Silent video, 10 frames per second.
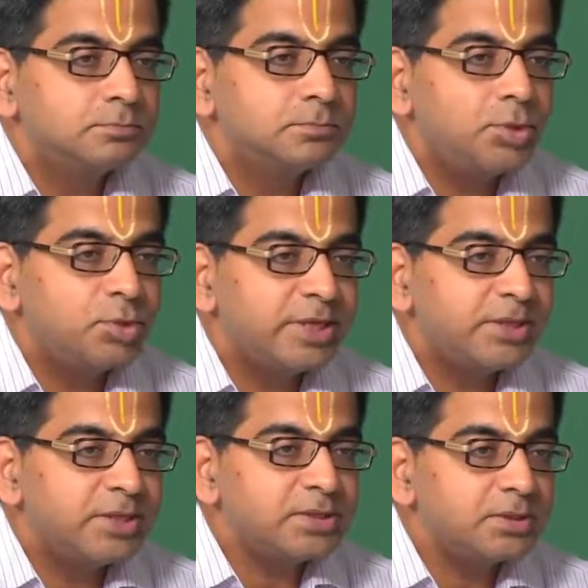Using
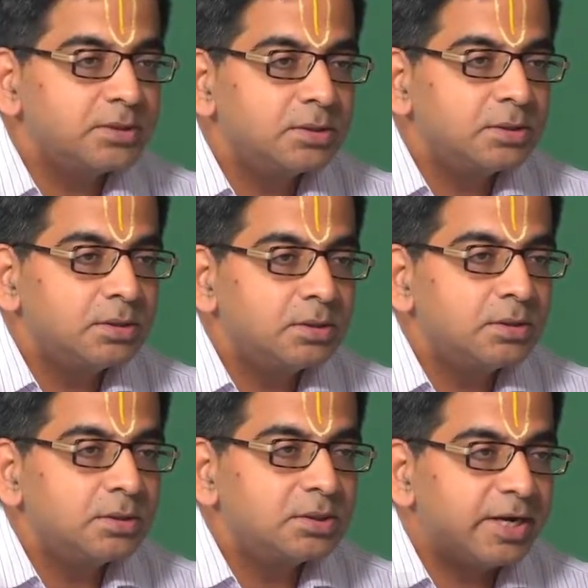this
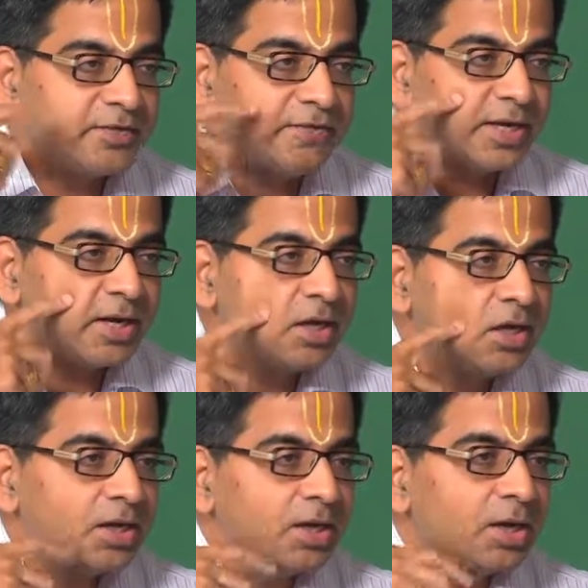certificate.
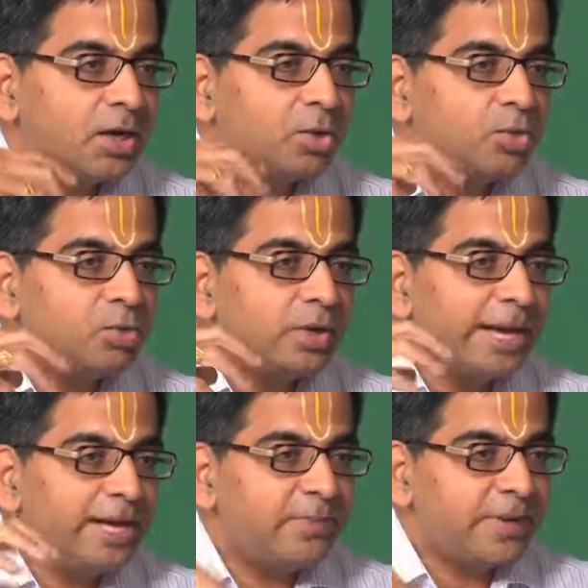Now,
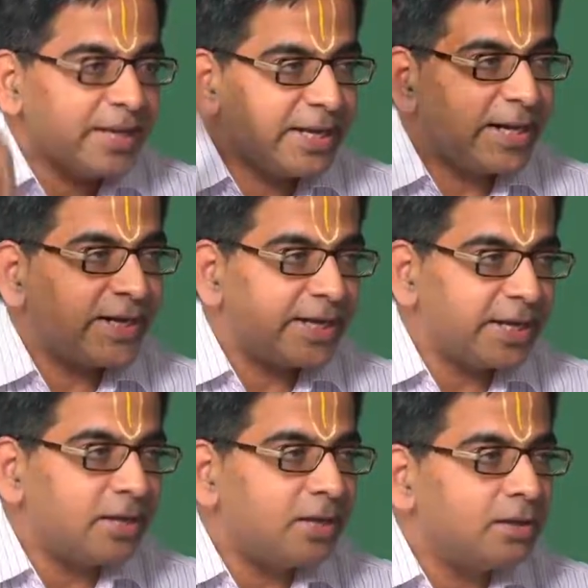anybody can
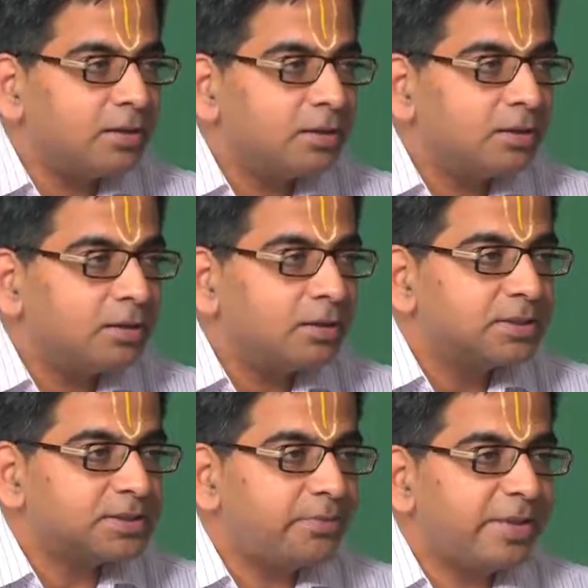tell
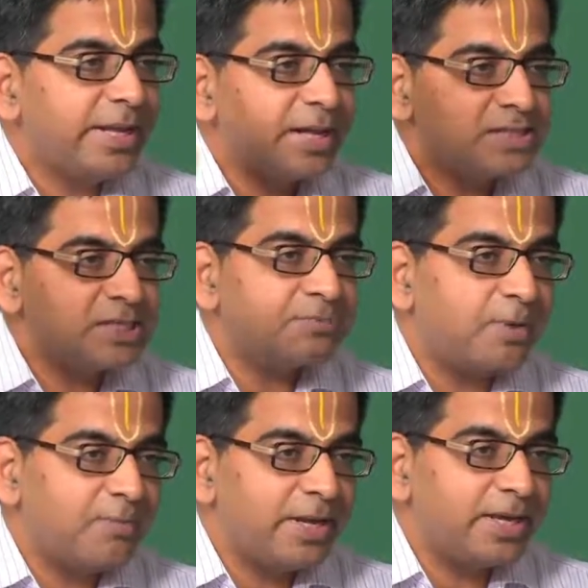somebody else's
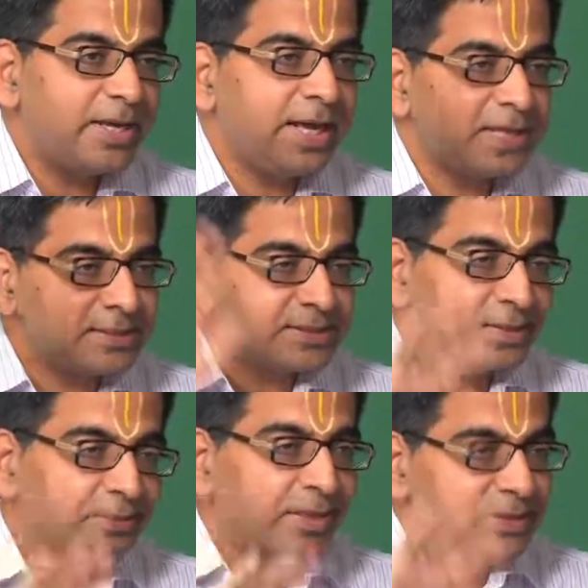public key as
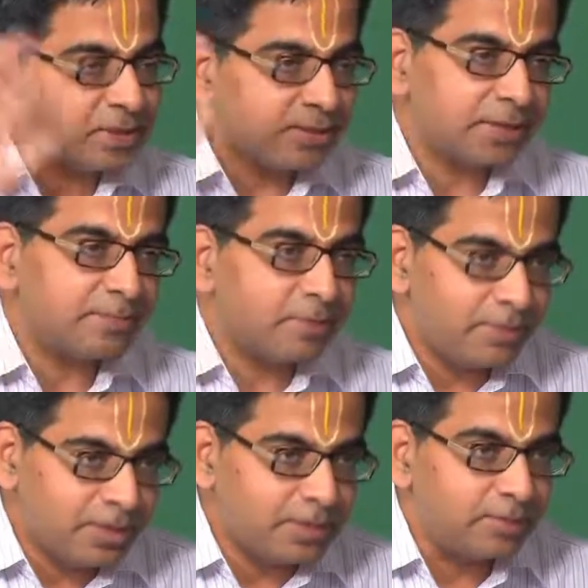some other
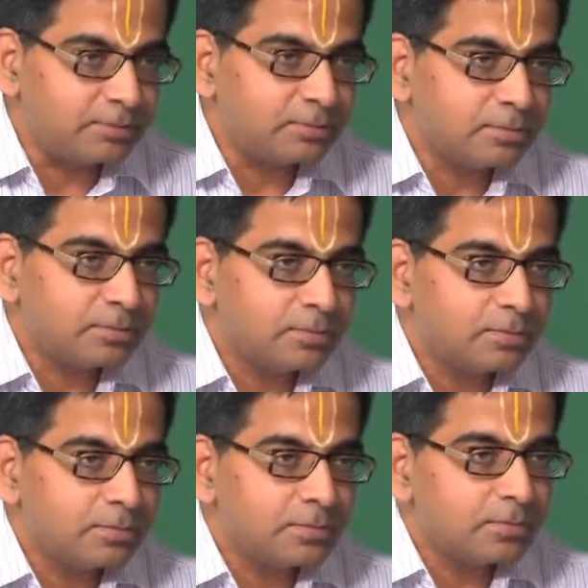public key,
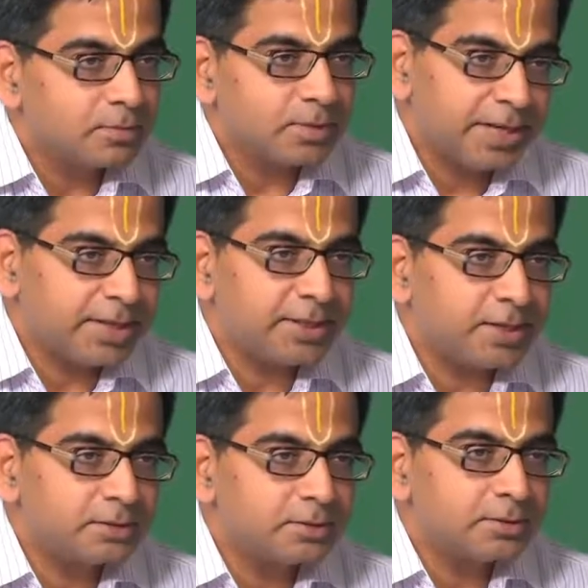correct na,
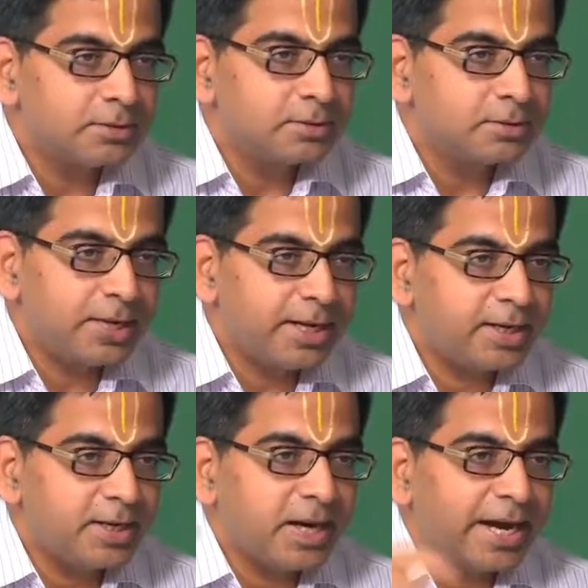right.
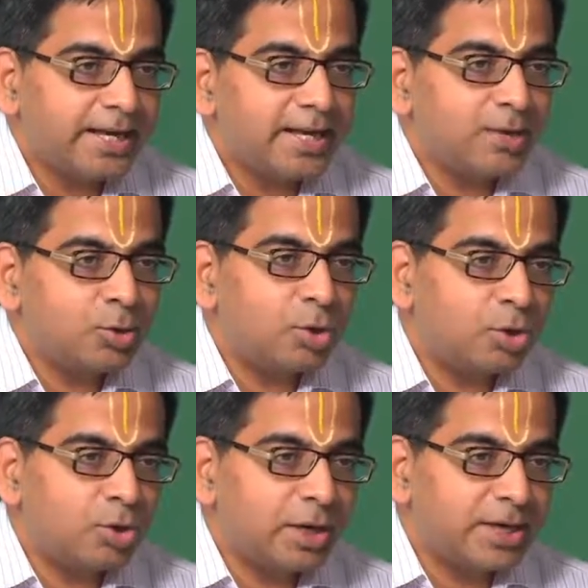I can
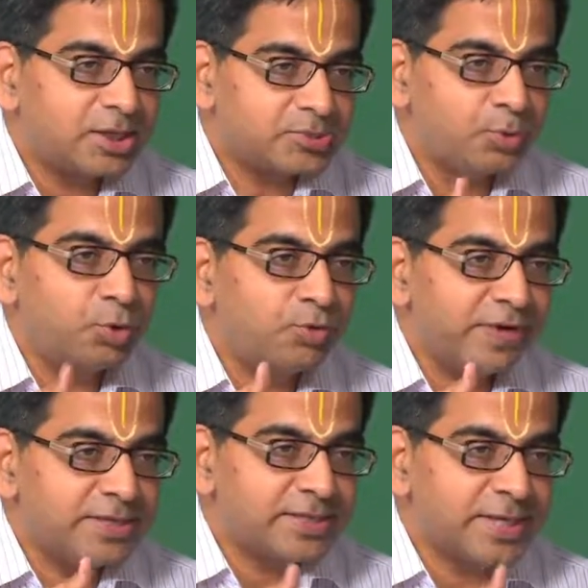go and spoof
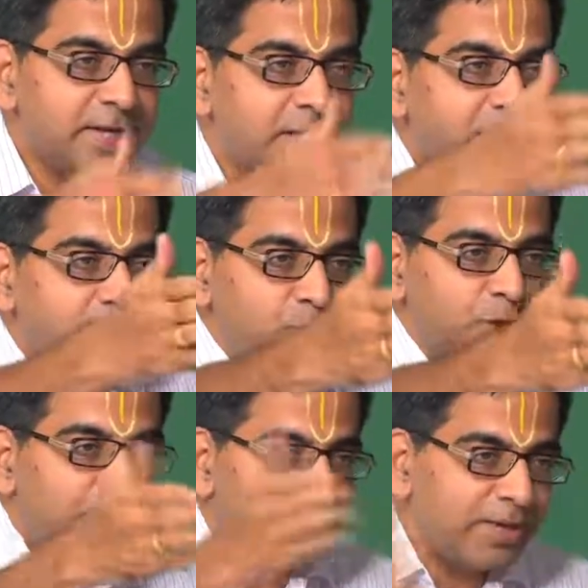and say your
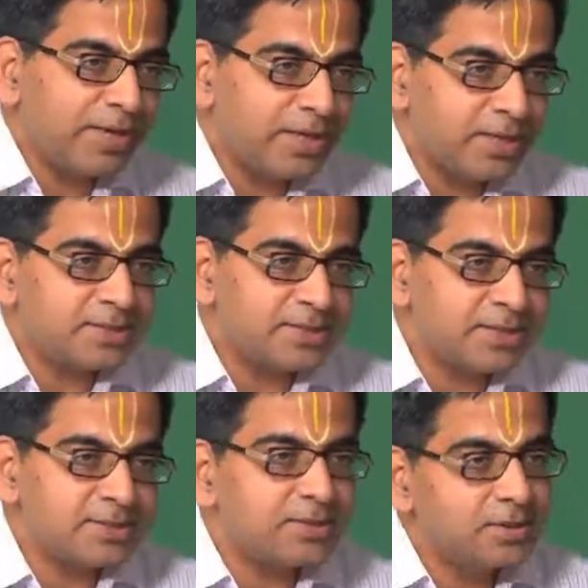public key is
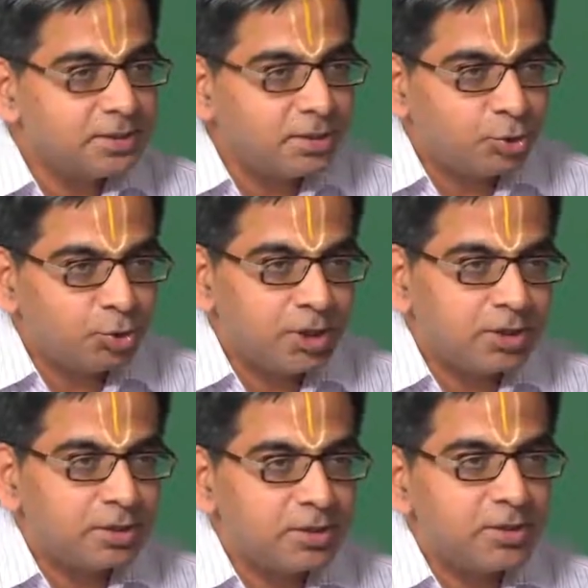this to your
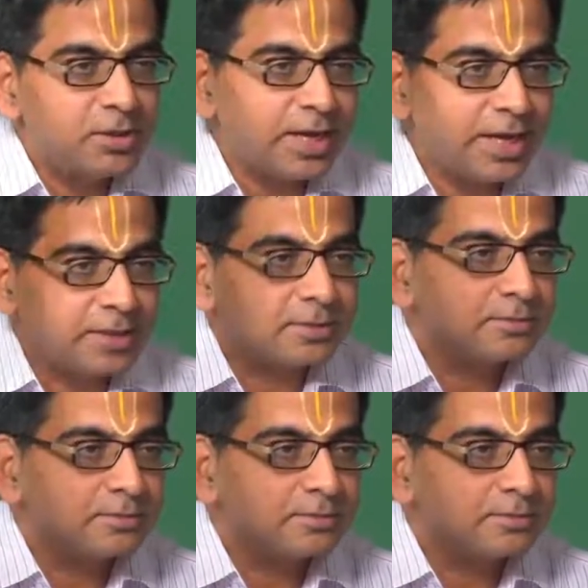client,